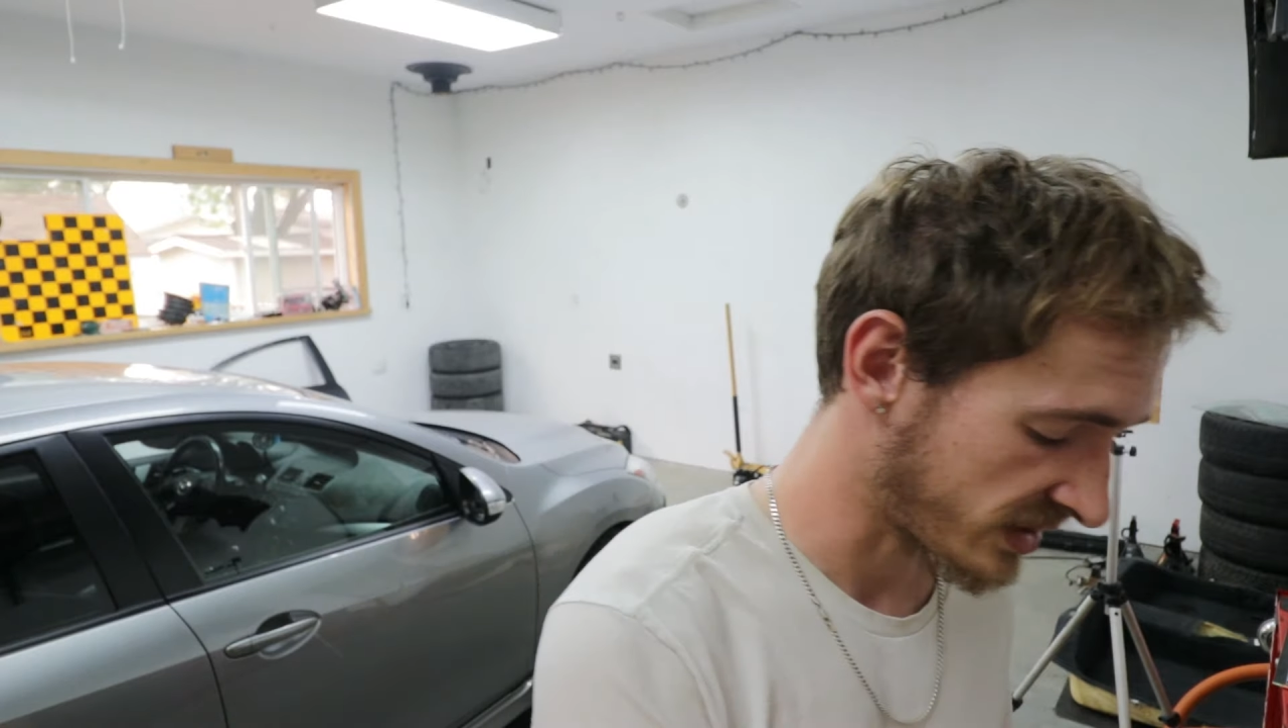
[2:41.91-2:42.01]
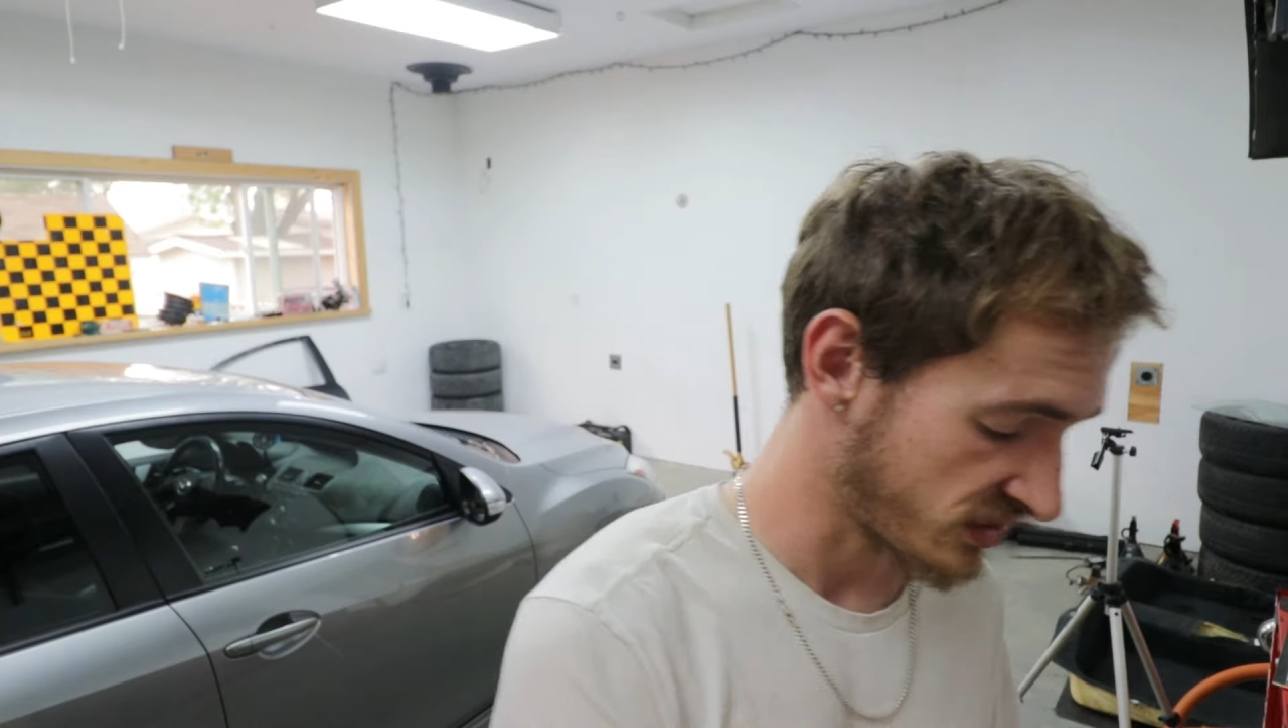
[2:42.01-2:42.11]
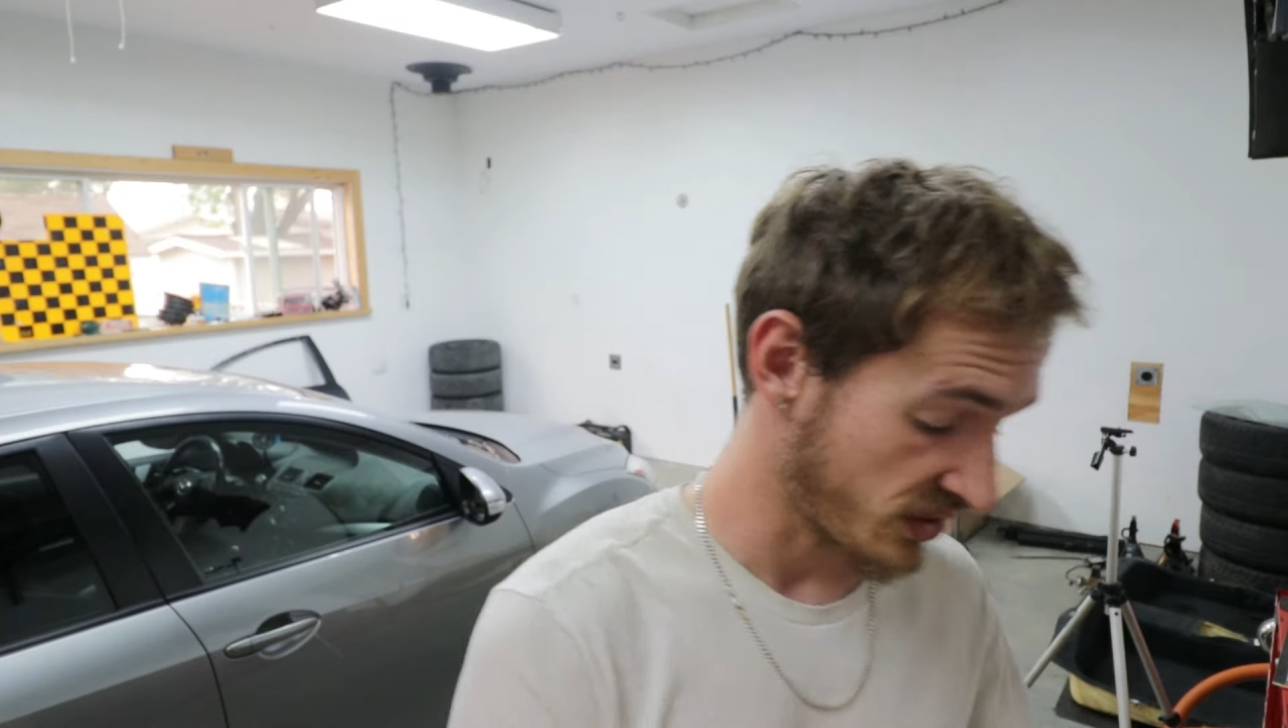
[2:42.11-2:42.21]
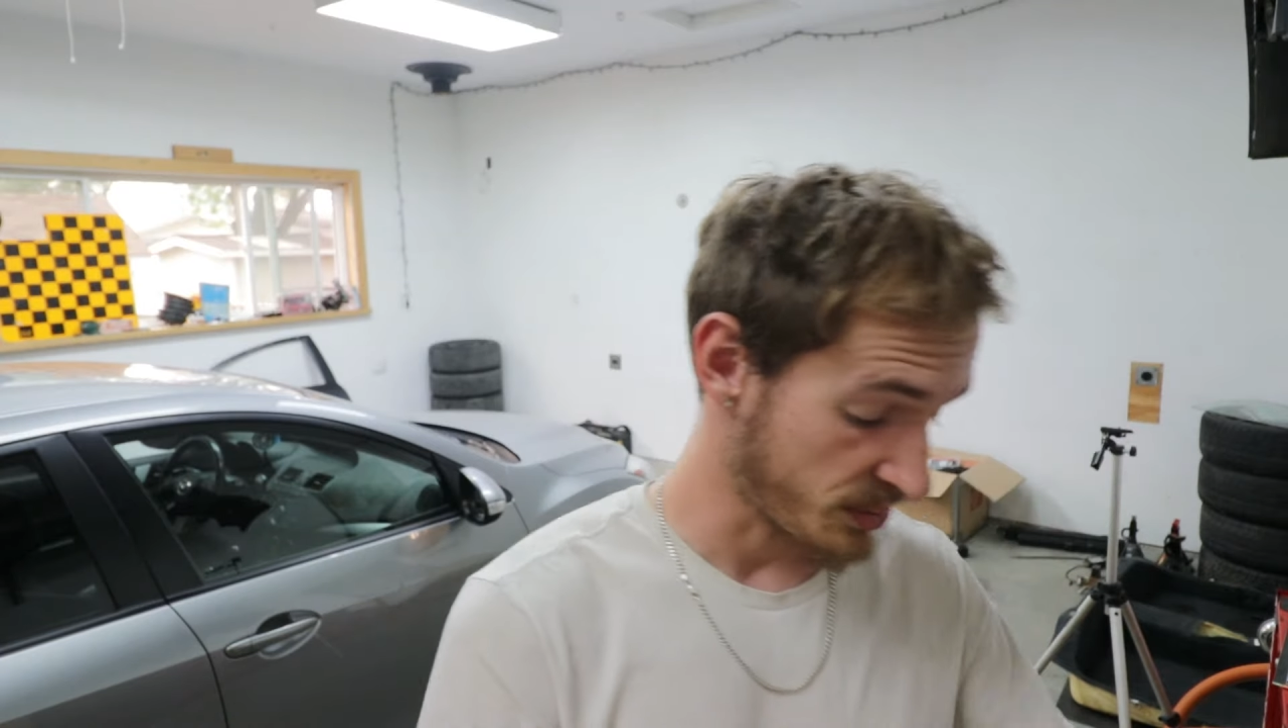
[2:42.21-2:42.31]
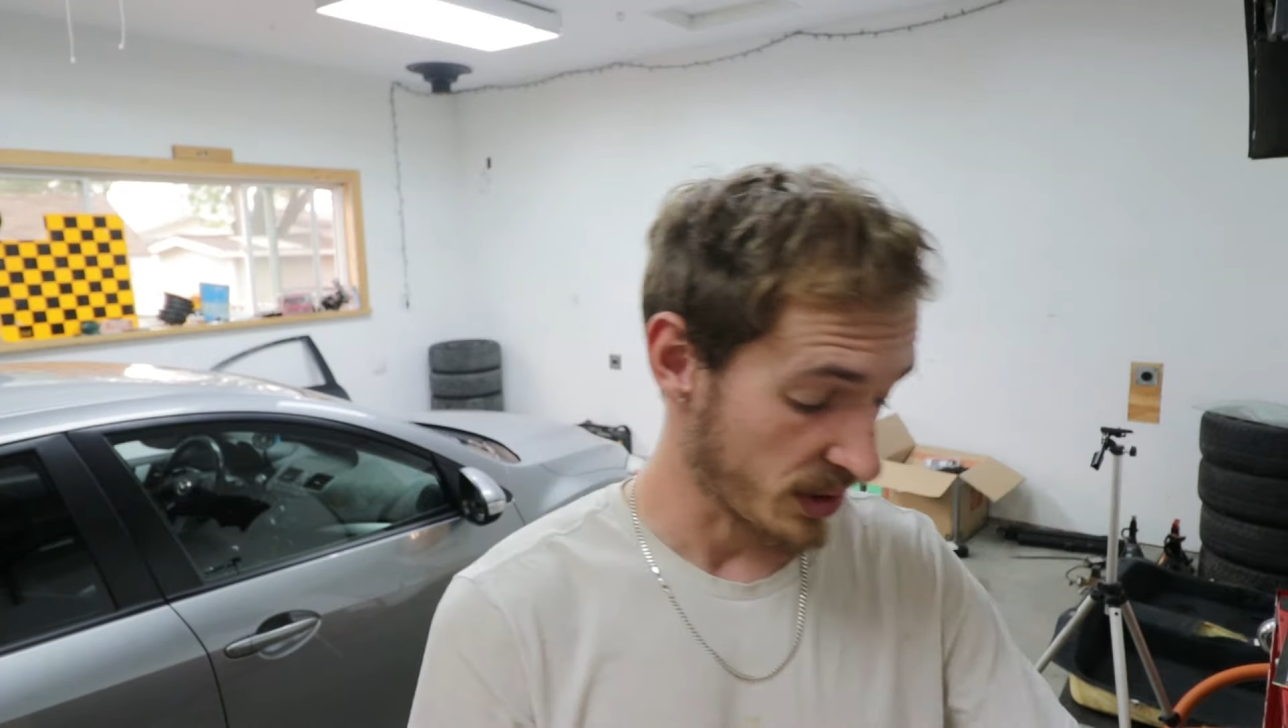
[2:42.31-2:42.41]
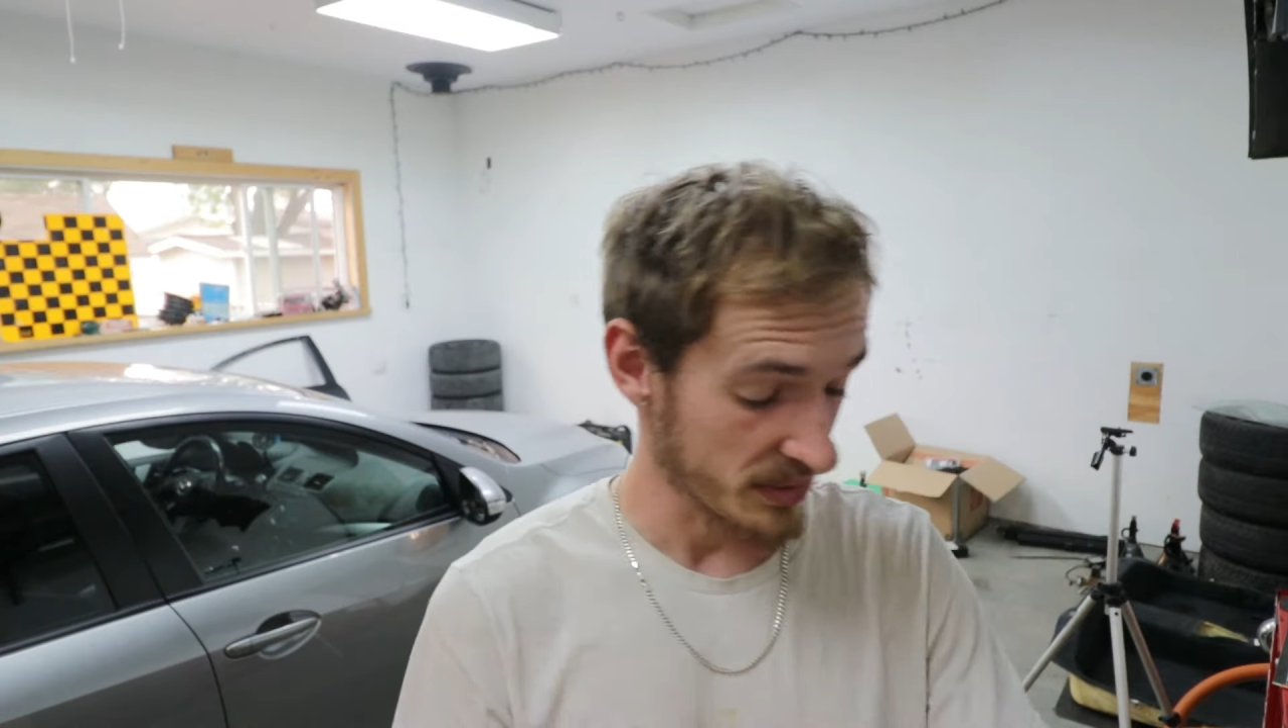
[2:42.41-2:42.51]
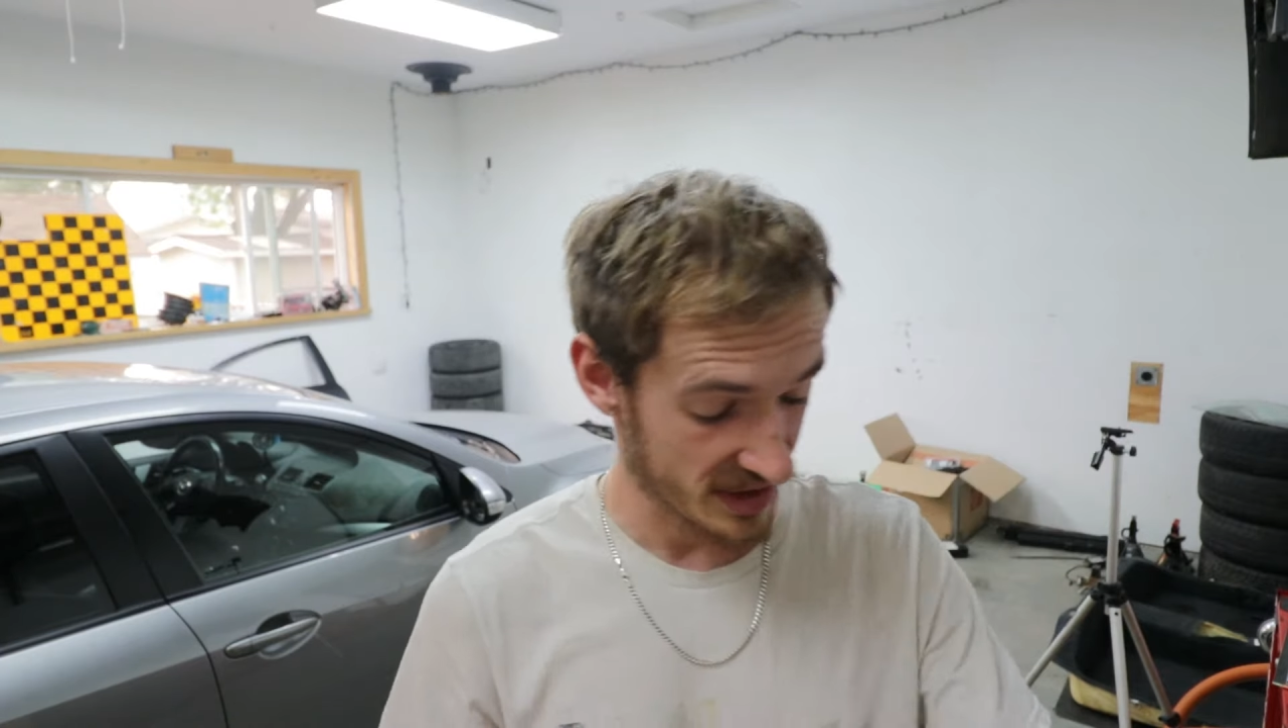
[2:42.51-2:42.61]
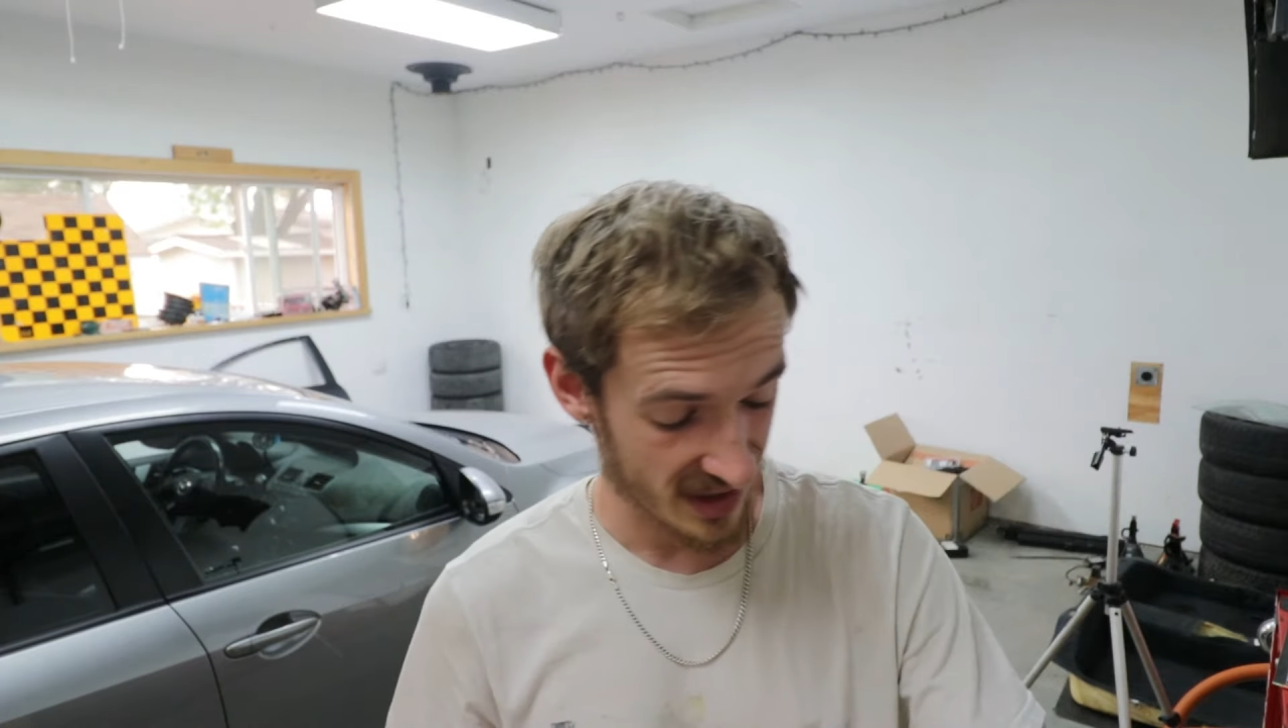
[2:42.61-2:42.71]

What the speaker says: Actually, they probably